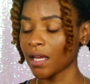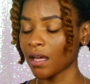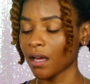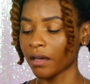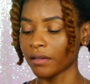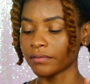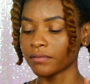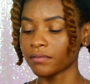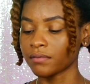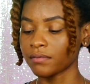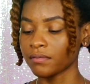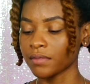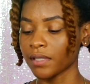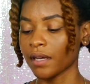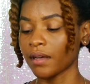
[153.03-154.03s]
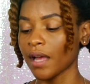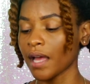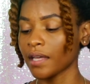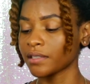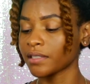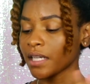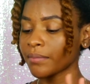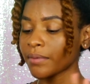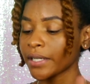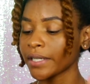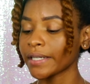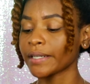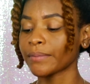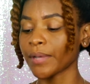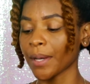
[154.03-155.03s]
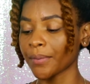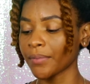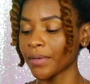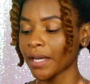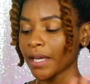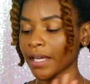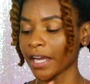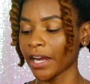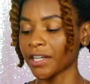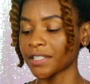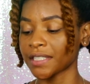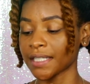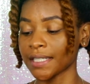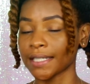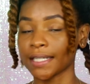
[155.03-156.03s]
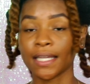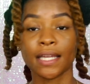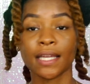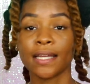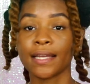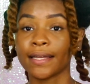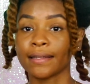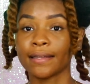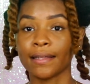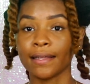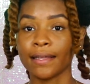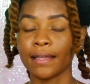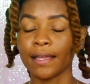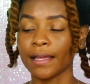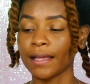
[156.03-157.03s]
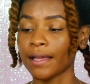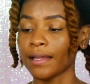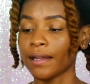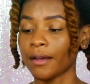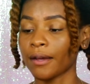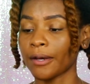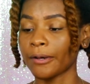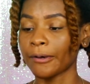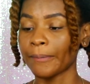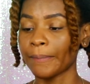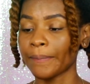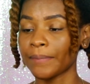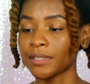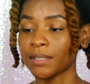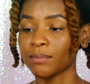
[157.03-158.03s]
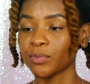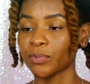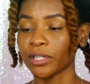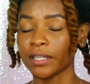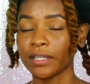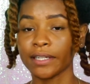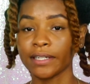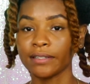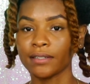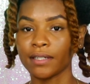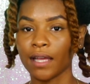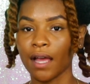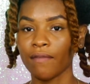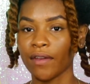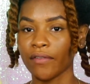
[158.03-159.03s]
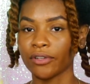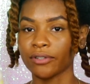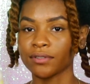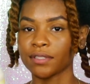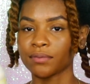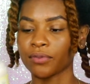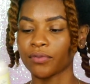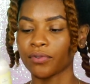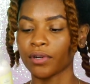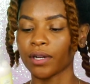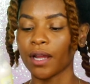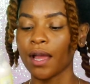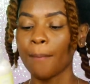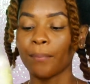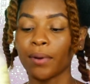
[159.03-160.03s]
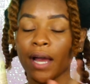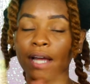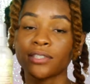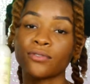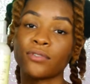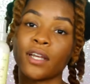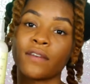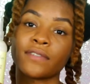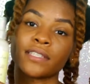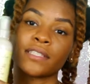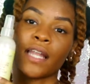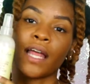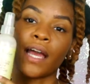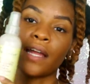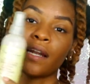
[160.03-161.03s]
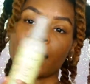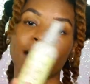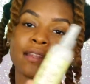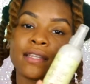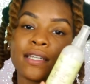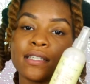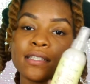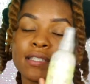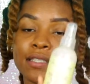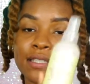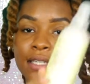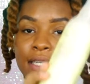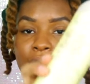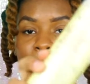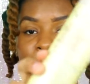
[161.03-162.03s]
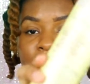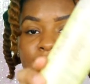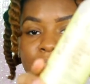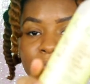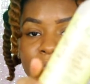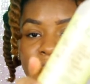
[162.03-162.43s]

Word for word: Oh, yeah, it has shea butter, peppermint, and keratin. And um, it seems pretty lit. I've never used this before, but I do love this line. Like, this deep